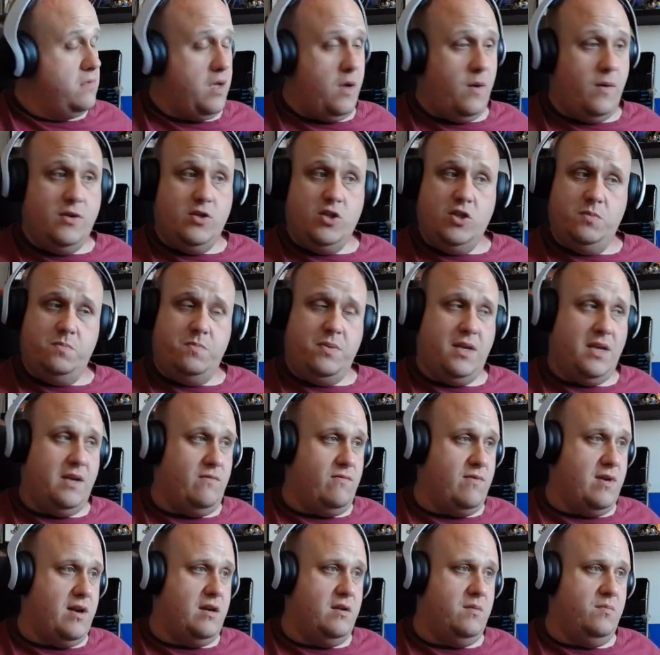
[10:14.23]
Oh, he's just picking
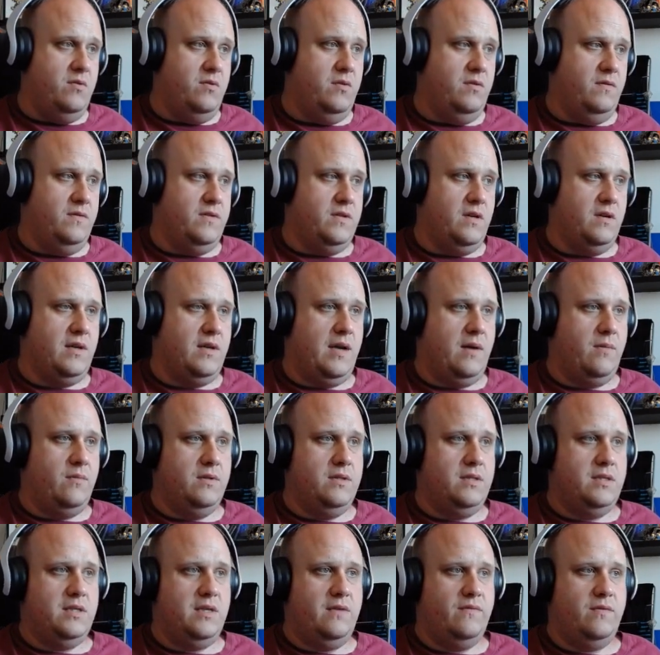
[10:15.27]
random moves. Okay, I
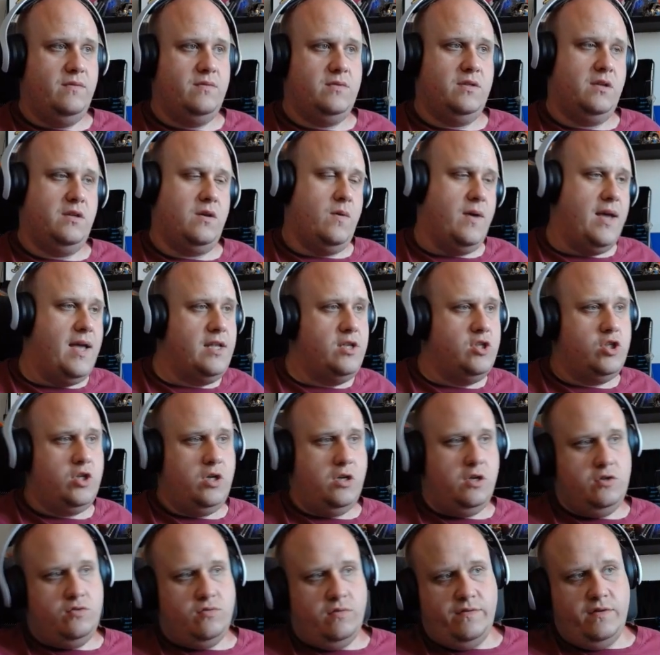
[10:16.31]
want to see if he was going to go head
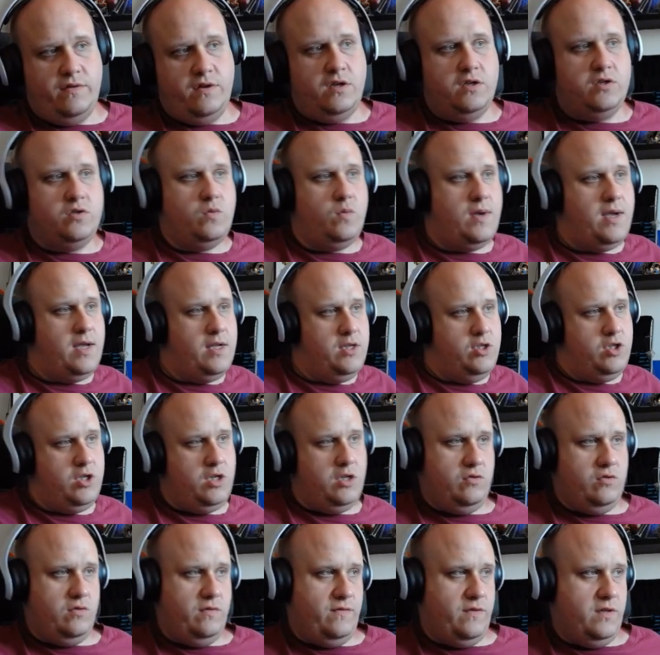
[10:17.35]
charge reversal, head
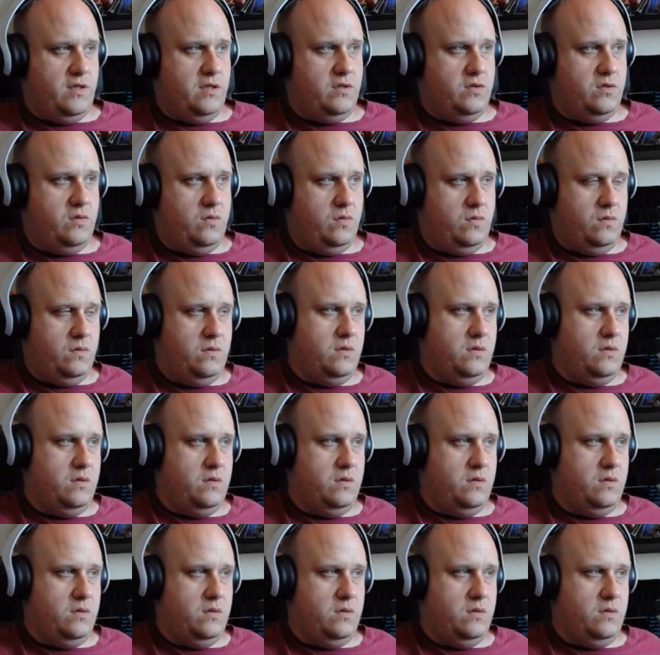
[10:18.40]
charge reversal.